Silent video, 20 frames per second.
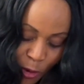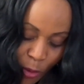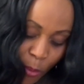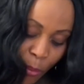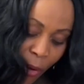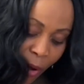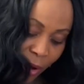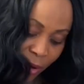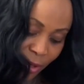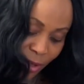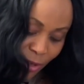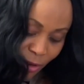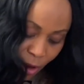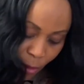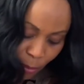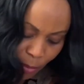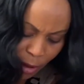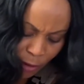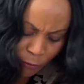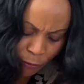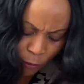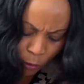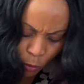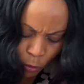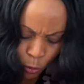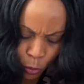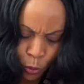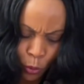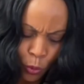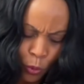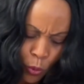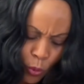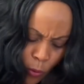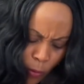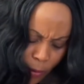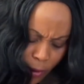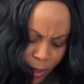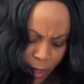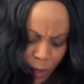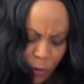box number four. Ooh,
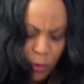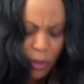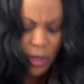this one